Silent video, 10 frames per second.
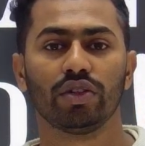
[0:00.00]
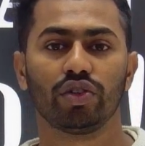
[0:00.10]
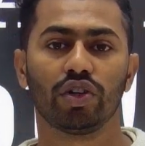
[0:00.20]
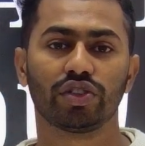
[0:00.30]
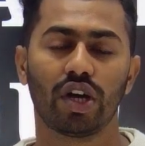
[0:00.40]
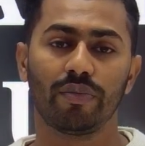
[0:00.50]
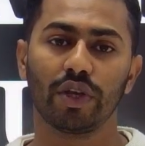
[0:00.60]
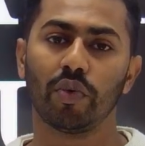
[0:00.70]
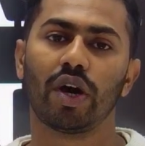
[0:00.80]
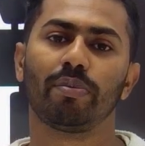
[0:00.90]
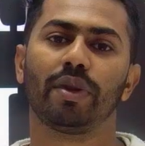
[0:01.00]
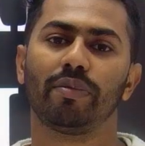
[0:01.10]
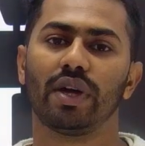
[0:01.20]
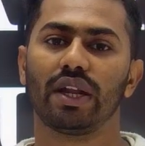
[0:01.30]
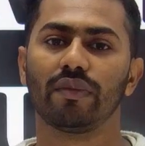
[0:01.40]
Those of you are
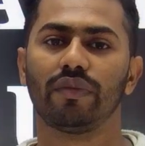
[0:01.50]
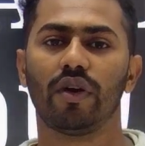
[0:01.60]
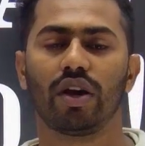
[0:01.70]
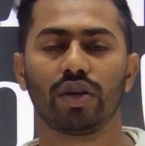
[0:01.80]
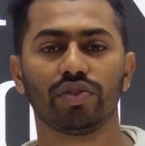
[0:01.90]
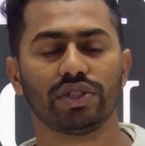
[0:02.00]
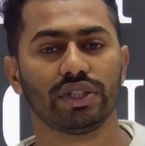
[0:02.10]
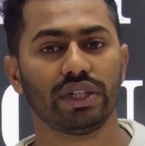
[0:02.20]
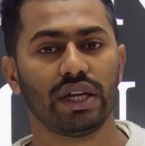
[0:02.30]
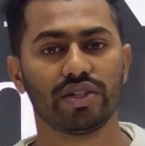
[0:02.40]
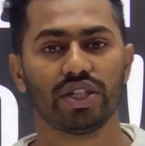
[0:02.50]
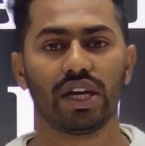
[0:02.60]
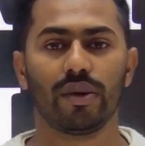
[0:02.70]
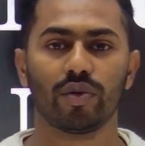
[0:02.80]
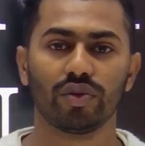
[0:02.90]
preparing for UGC NET
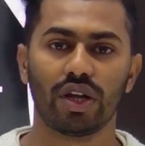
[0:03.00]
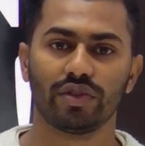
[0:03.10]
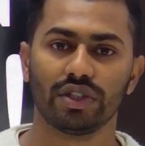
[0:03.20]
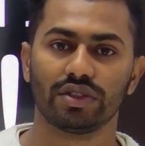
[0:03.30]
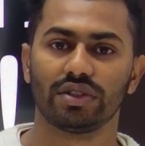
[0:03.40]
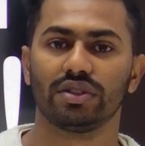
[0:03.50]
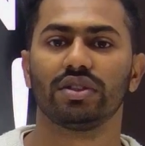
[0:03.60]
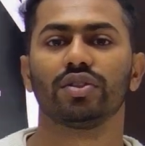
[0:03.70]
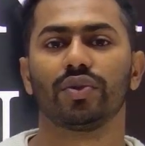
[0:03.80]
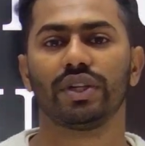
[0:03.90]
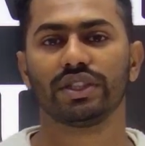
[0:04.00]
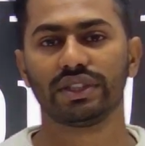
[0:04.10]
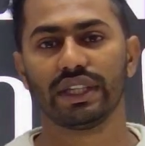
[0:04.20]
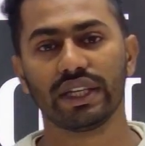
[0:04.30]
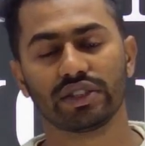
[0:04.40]
JRF
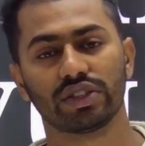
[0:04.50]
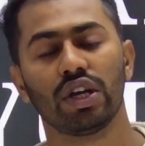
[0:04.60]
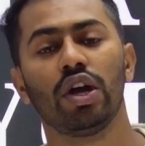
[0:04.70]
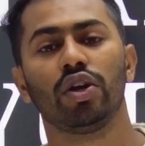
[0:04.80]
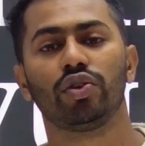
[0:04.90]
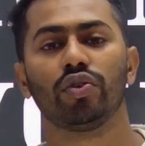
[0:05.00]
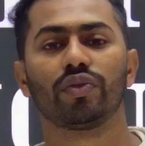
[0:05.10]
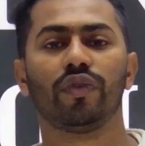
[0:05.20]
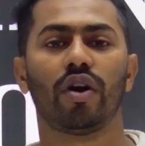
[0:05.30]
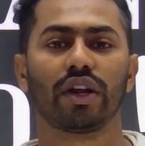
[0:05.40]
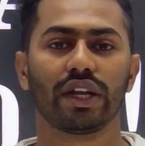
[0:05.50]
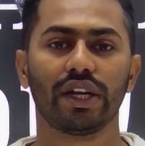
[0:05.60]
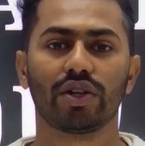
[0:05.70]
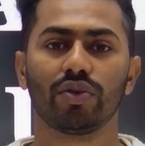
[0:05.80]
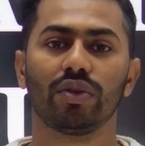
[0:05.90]
2026, don't
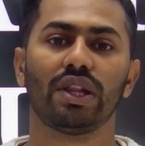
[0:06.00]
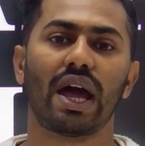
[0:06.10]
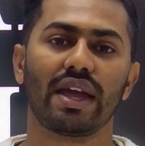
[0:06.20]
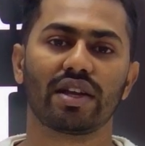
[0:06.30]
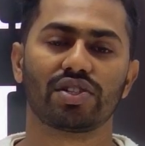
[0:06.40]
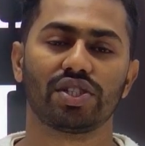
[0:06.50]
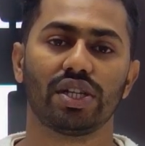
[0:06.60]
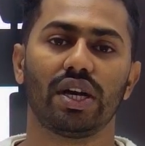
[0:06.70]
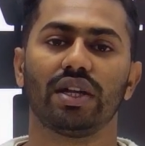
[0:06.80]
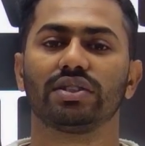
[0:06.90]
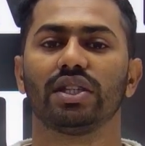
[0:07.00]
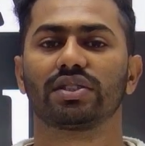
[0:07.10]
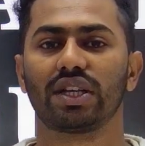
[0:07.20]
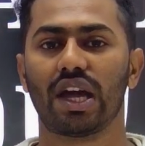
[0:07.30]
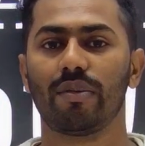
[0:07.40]
forget to like, share and
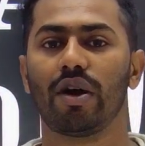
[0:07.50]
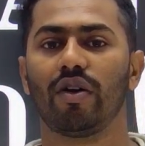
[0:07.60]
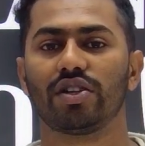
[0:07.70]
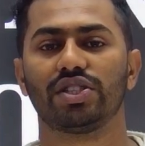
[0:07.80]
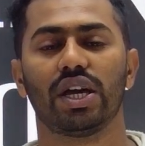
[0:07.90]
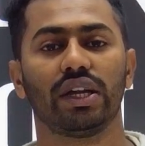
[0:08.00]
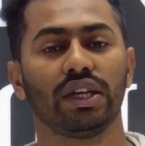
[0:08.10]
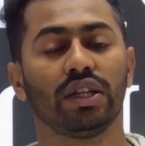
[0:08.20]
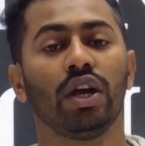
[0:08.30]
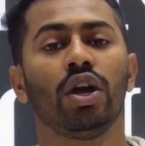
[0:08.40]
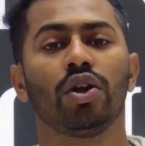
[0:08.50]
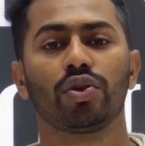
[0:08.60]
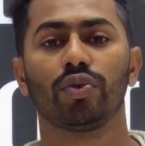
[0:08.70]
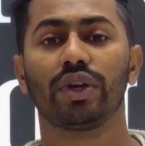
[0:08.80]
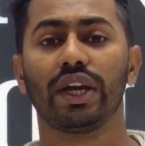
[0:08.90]
subscribe our channel
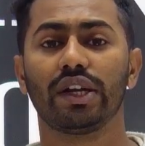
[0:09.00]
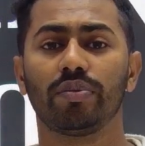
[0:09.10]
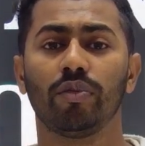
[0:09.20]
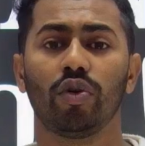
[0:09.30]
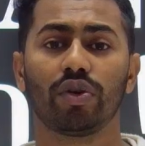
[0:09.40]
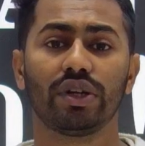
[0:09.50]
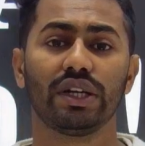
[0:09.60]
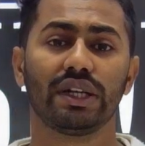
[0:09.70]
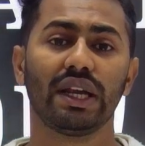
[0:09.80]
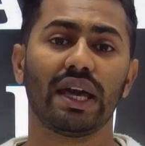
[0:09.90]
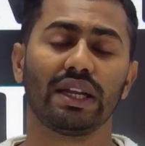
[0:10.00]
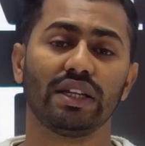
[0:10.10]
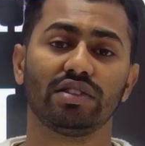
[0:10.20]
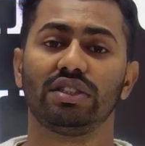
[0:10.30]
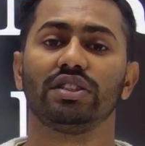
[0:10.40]
to get more detailed
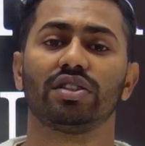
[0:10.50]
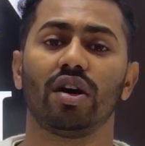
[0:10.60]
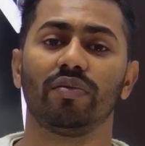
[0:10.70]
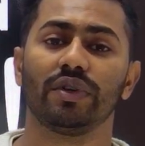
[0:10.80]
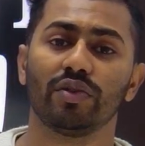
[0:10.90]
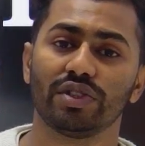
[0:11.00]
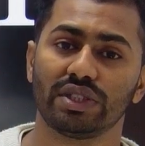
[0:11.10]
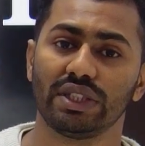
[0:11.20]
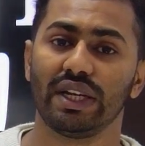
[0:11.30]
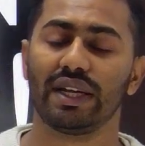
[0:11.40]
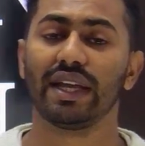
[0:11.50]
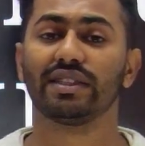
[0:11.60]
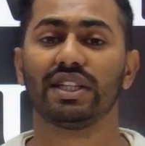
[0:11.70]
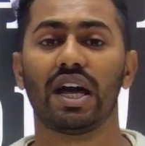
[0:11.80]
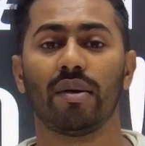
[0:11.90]
analysis of UGC NET
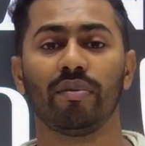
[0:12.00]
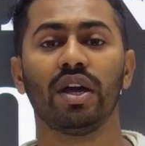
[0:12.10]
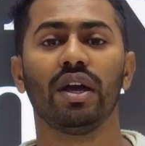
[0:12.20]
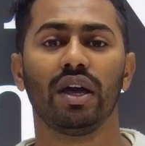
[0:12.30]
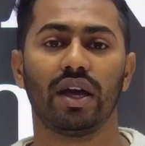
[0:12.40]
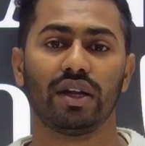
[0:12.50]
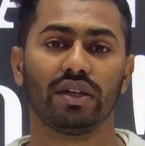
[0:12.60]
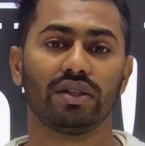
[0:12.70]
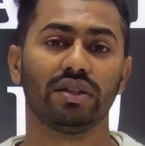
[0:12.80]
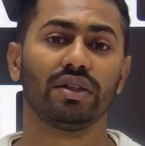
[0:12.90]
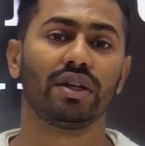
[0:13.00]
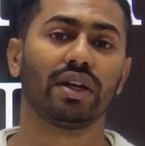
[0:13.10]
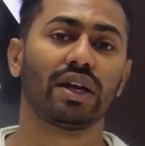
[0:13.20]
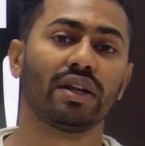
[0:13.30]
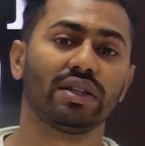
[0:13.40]
exam and,
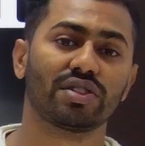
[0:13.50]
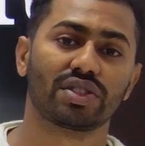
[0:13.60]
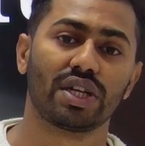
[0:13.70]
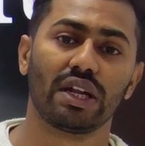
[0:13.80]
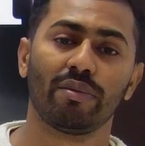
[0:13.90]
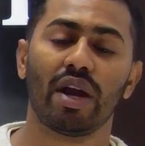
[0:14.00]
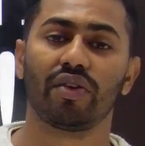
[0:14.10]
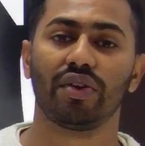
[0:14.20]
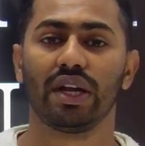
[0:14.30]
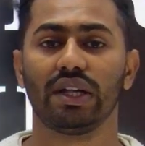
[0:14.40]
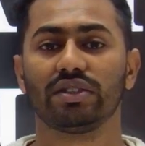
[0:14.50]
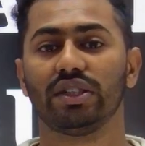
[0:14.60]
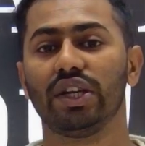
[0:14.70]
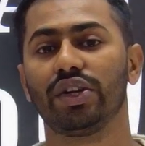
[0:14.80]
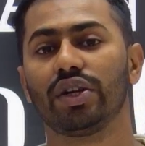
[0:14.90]
and the study materials
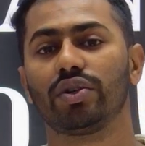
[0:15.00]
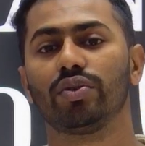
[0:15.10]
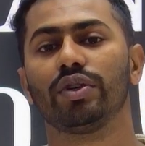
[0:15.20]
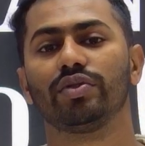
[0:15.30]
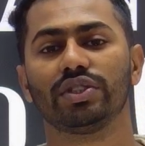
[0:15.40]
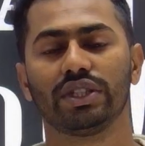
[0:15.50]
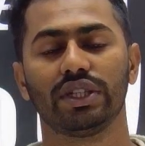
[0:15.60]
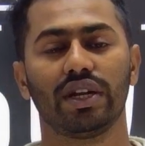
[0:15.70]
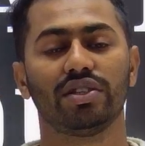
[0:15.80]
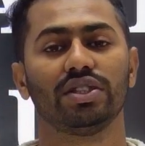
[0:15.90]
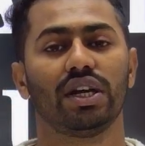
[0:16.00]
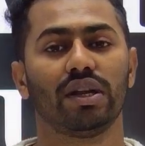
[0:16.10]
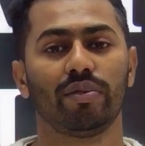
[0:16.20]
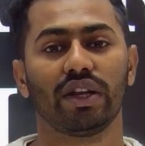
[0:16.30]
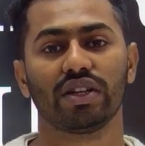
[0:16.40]
related to UGC NET
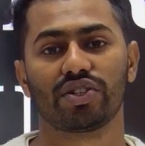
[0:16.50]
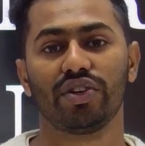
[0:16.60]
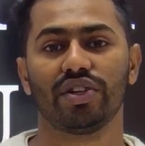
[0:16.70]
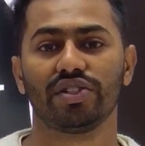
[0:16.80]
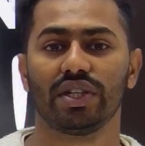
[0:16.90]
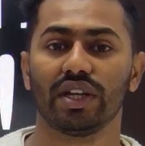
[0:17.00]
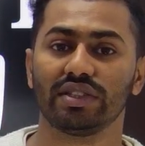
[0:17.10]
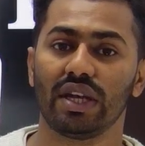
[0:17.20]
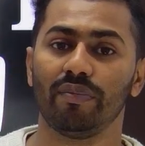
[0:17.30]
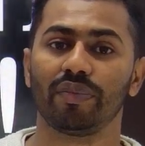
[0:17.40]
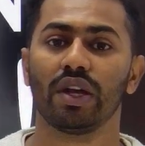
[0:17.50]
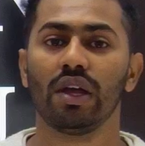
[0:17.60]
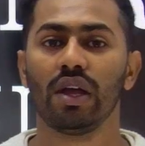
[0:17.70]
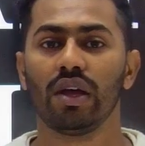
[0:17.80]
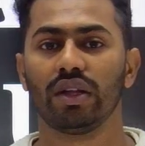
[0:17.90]
JRF English Literature exam.
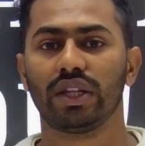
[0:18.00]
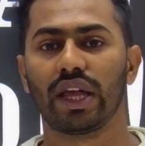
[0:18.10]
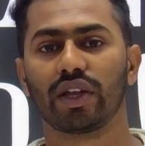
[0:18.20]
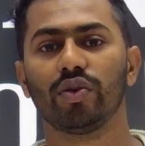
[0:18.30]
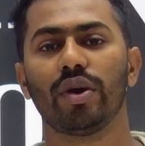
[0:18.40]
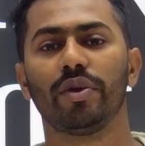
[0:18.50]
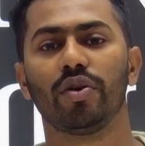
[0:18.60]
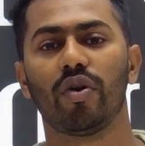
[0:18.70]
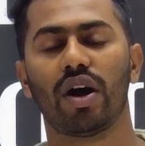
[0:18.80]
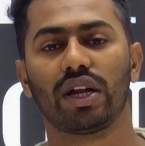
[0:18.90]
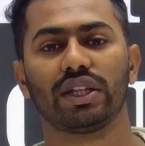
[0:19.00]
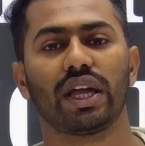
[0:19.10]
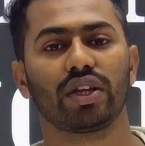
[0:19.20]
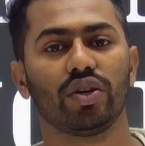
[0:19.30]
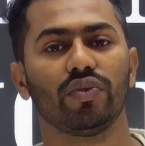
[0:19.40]
Thank you everyone.
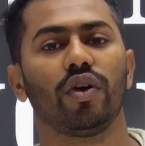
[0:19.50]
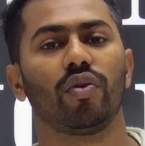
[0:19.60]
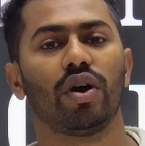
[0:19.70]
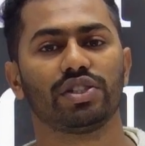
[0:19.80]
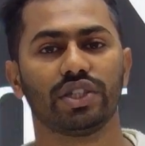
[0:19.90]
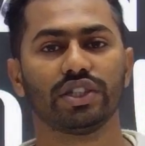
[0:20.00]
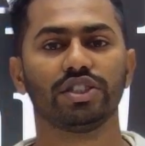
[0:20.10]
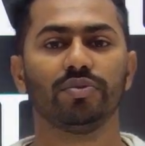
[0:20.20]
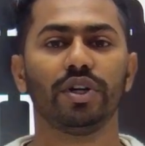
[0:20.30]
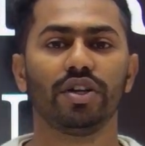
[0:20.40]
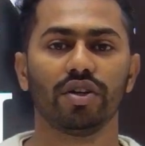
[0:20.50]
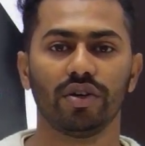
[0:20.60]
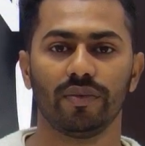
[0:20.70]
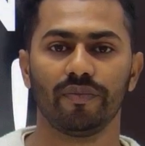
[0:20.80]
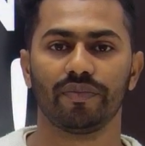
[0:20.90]
Thank you for watching this video.